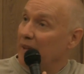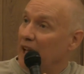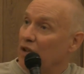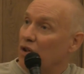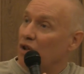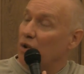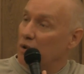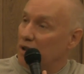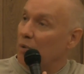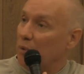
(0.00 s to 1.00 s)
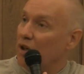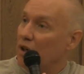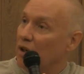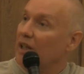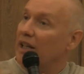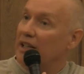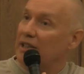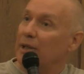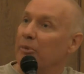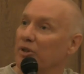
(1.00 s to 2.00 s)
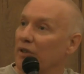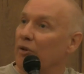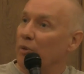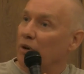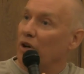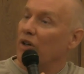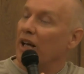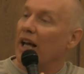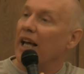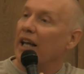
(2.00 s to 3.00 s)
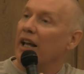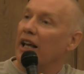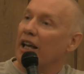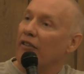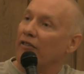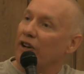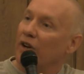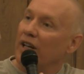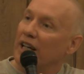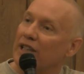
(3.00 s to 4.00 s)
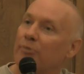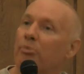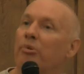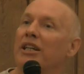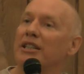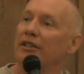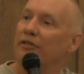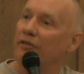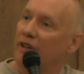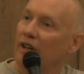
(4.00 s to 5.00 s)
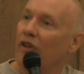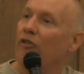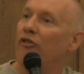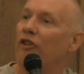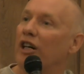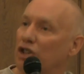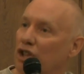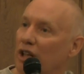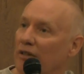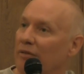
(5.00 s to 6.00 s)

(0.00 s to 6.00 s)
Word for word: and going to use the world and the symbols of the world in, in a very expressive function